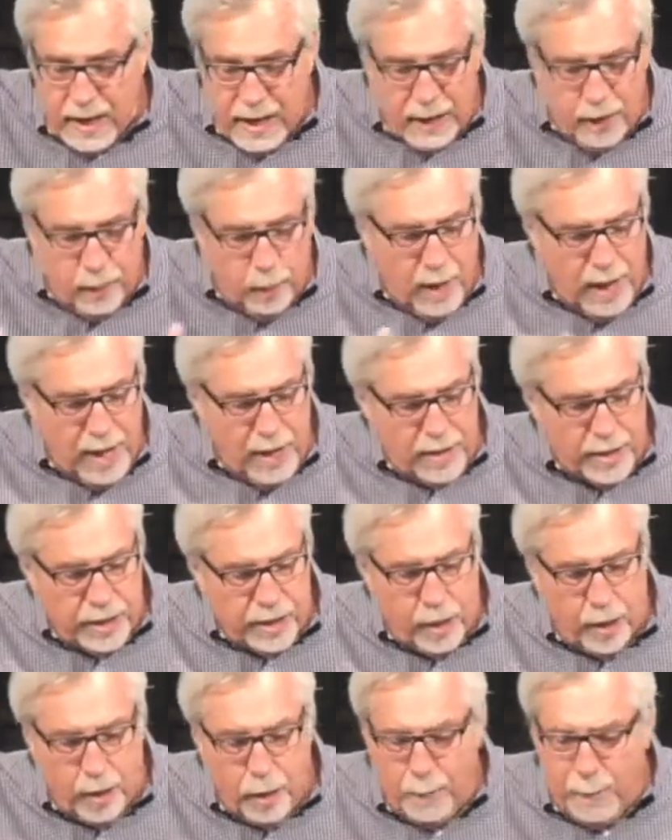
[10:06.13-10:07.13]
And while the
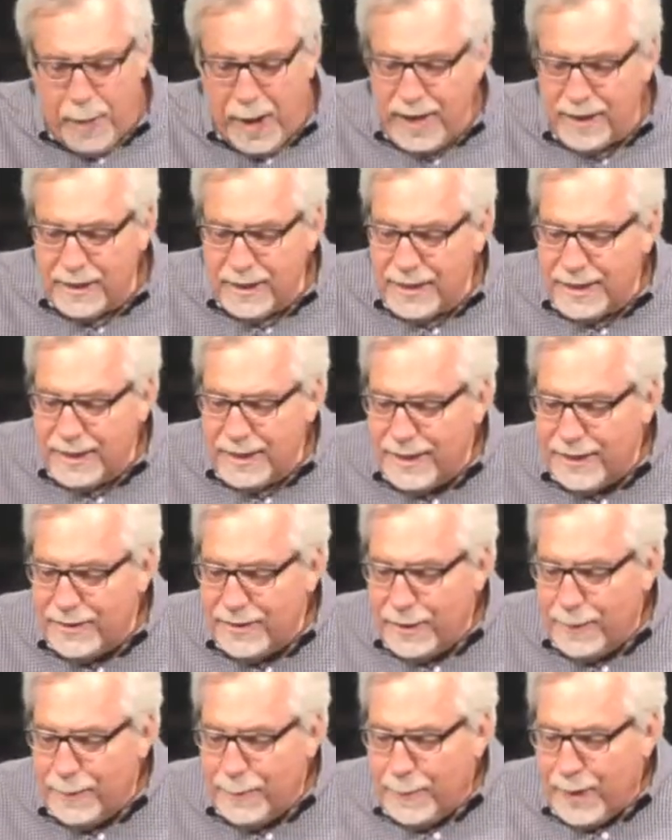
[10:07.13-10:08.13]
co pilot and
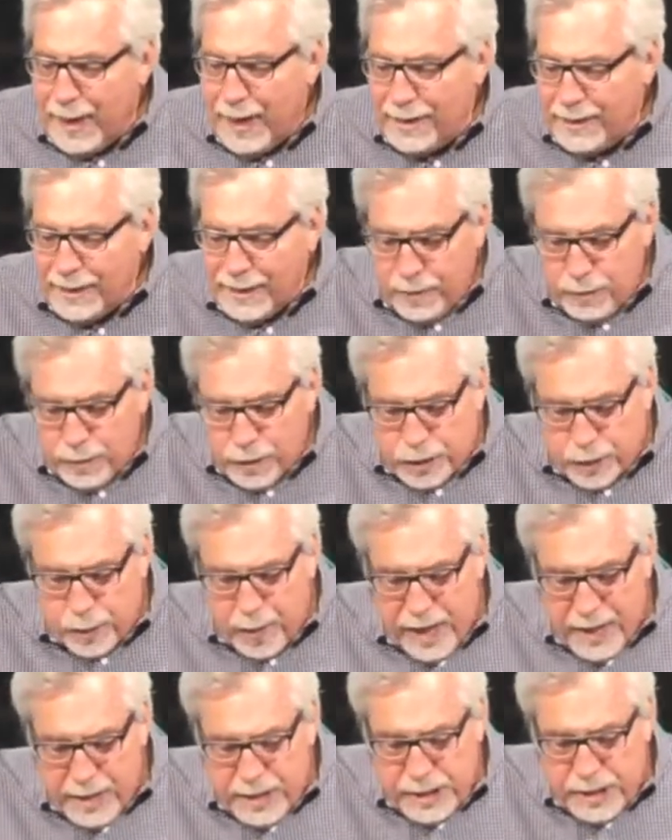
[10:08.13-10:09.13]
the pilot were
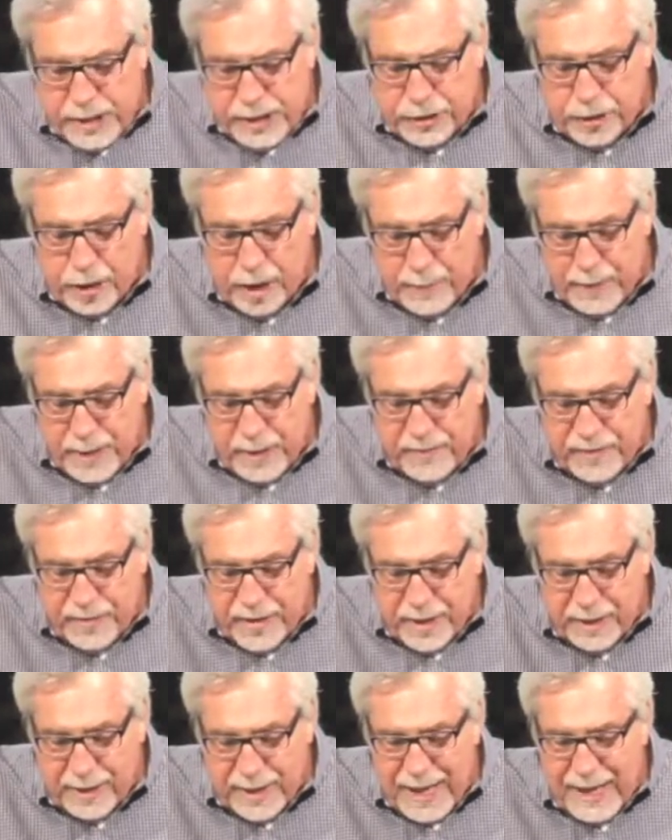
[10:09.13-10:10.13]
trying to determine if
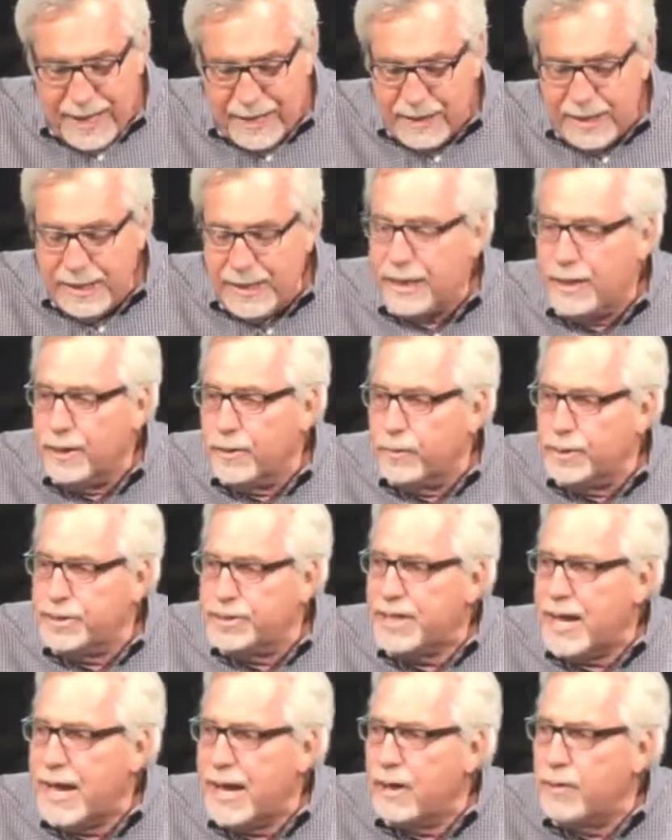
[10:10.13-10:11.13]
the landing gear was
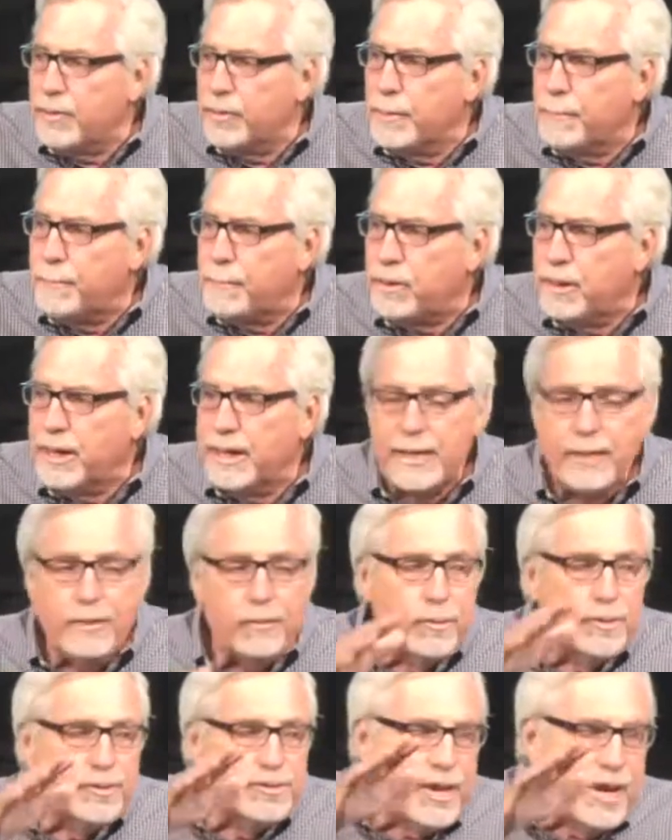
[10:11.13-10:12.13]
down, the plane
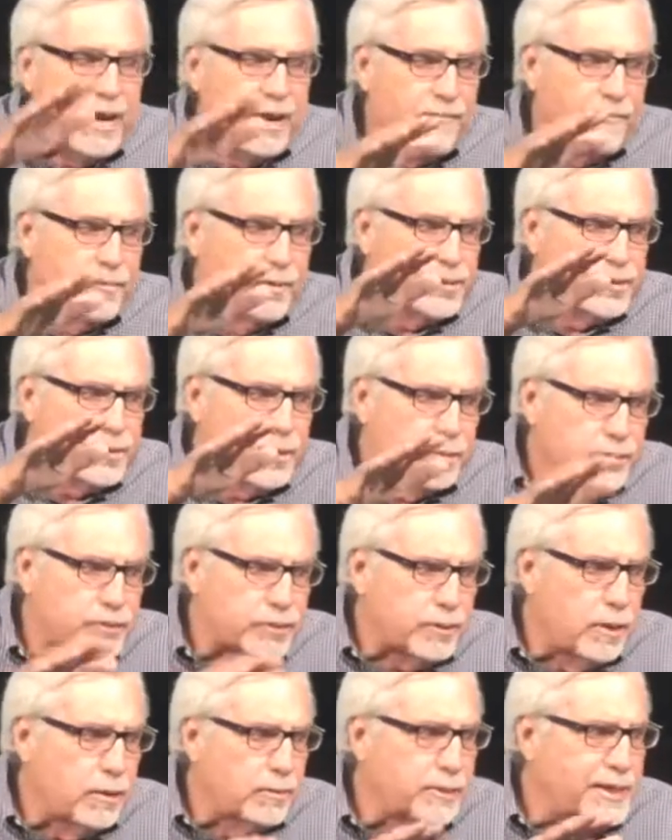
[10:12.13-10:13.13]
was ever so
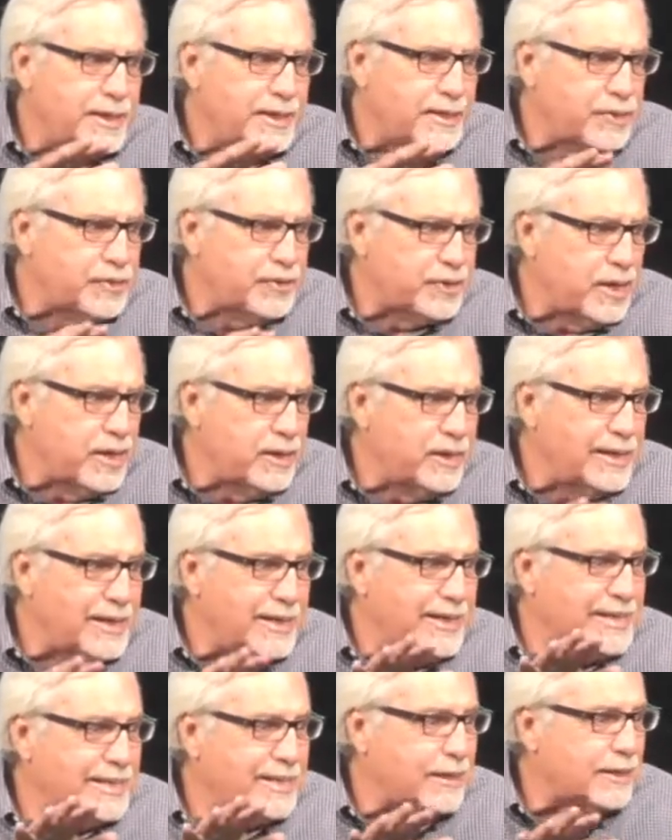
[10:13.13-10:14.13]
slowly descending
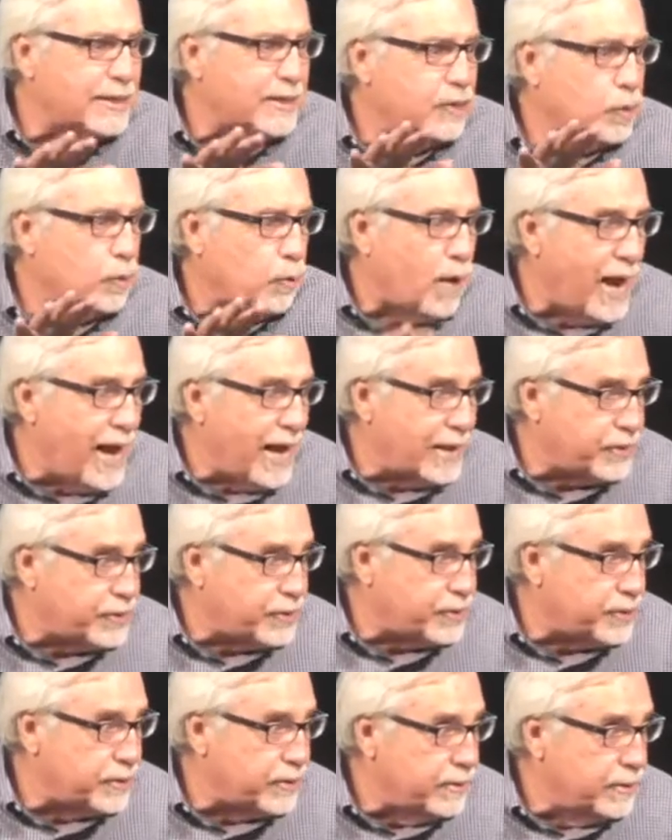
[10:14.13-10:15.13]
until it
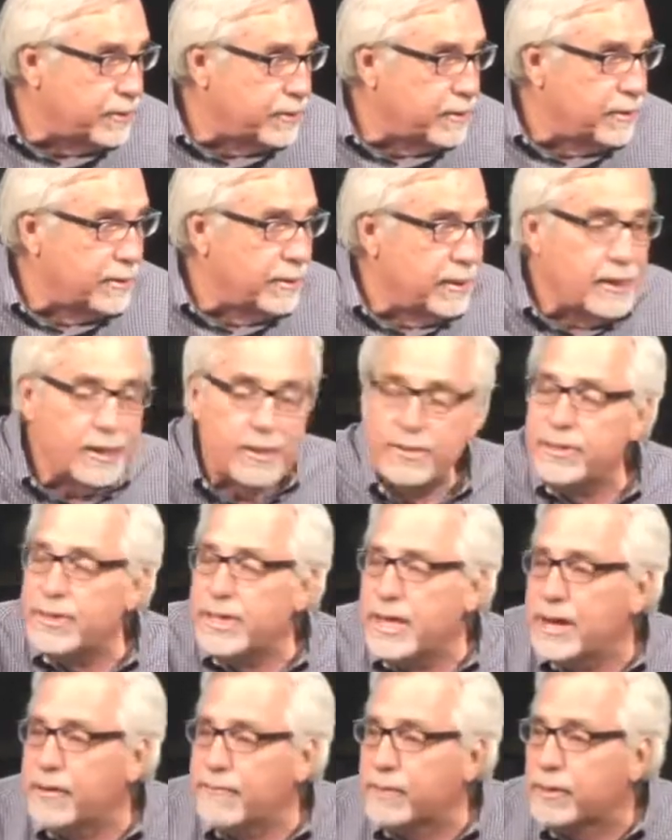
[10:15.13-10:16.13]
crashed into
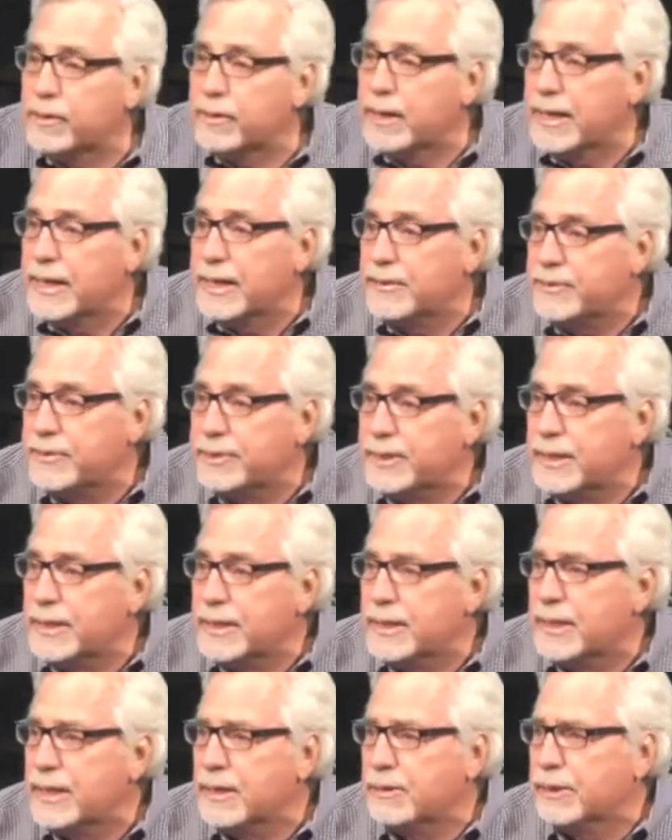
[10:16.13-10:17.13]
the Everglades
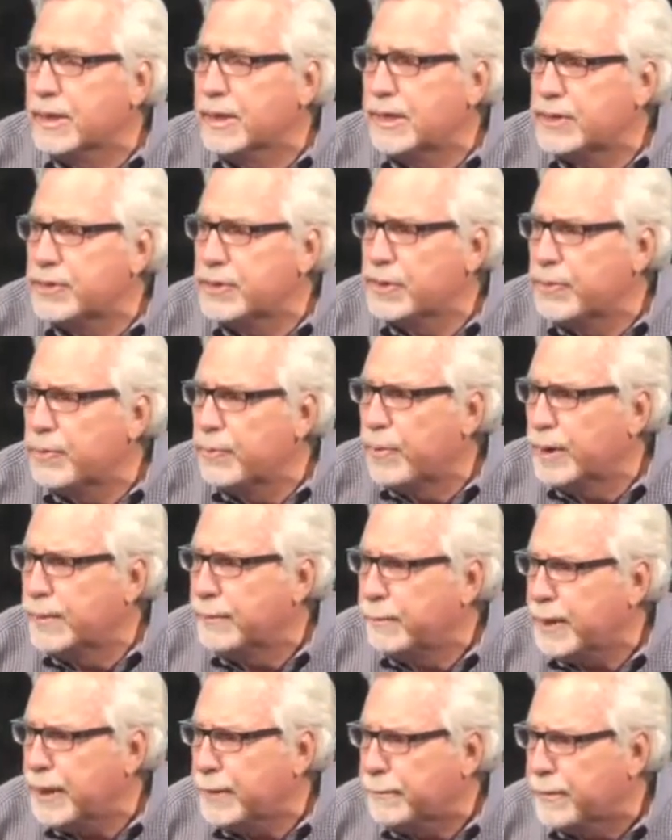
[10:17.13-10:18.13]
and killed 101
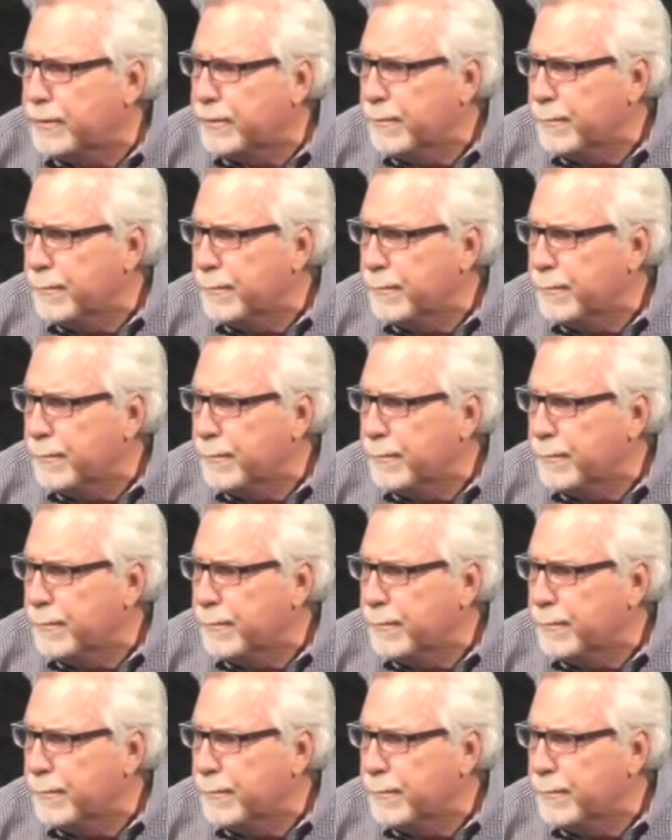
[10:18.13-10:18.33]
people.